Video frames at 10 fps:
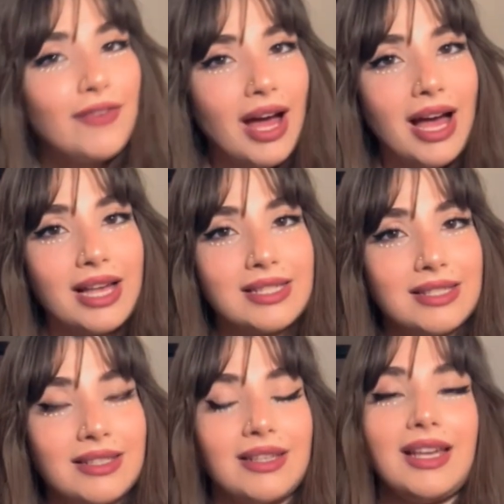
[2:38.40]

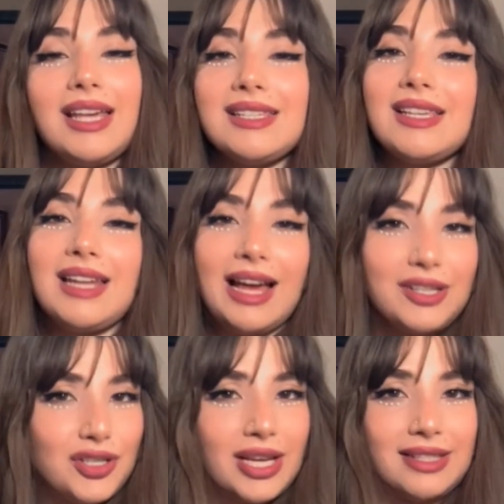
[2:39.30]
Fast is an
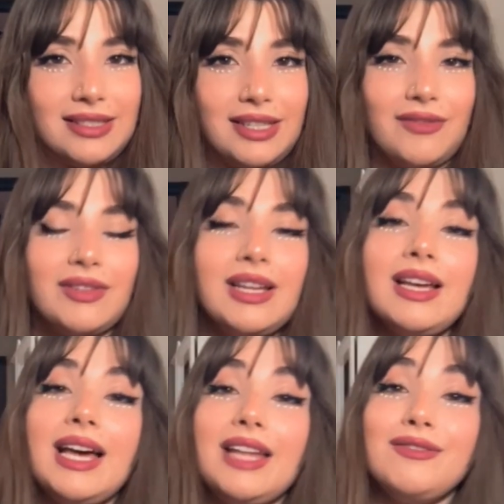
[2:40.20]
adjective.
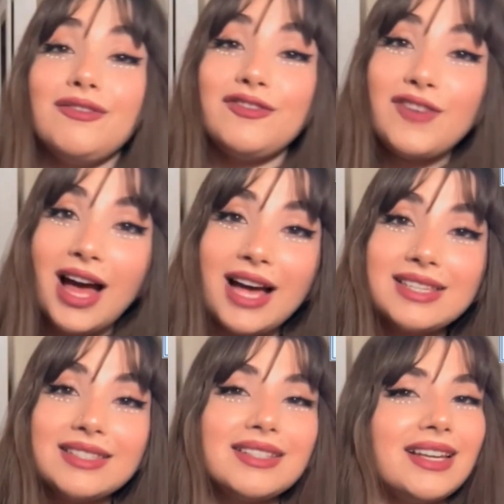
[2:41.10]
And
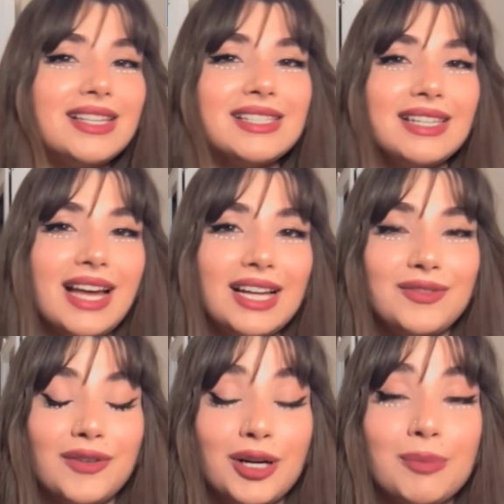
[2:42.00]
fast is an
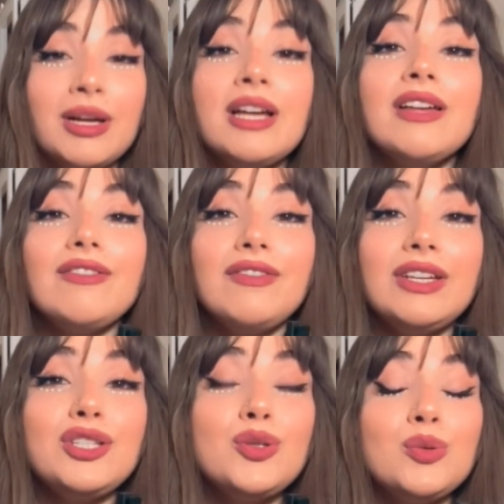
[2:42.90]
adverb.
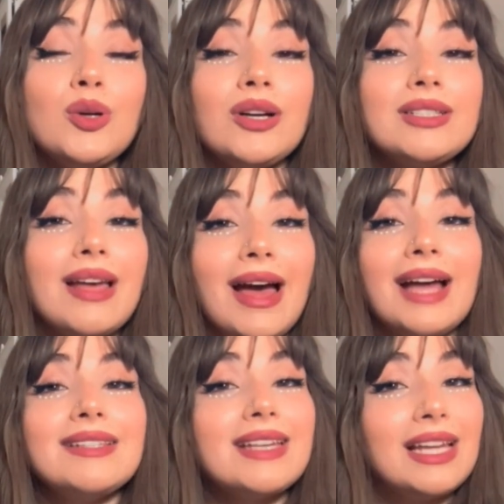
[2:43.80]
We do not
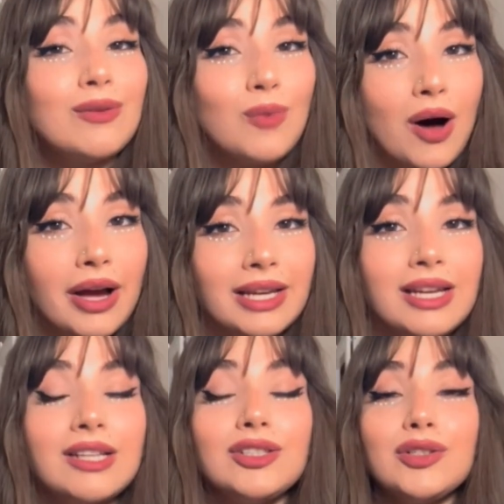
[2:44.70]
add ly
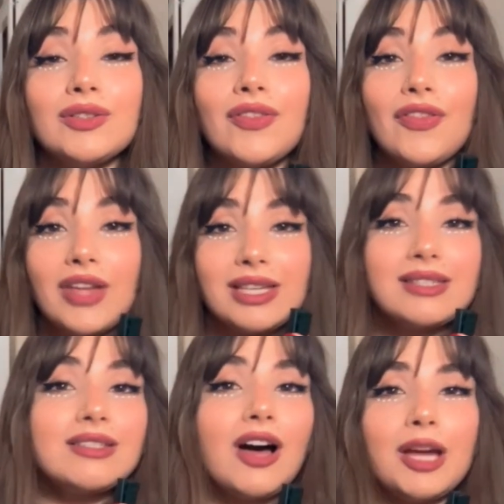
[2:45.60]
to
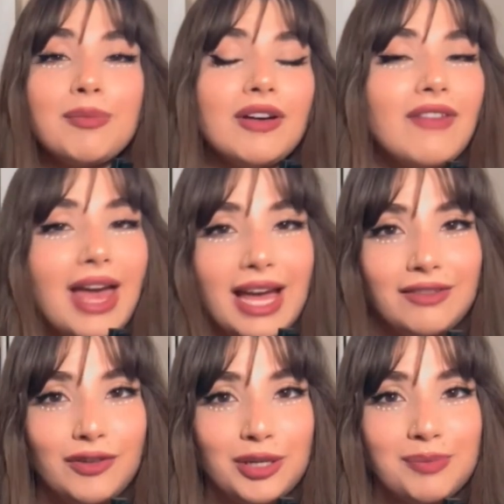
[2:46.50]
this type of
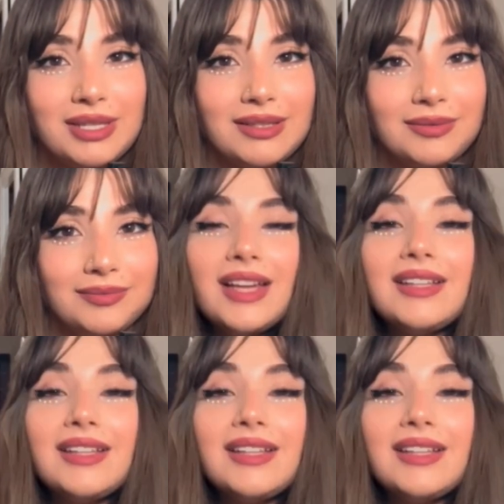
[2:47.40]
adverbs.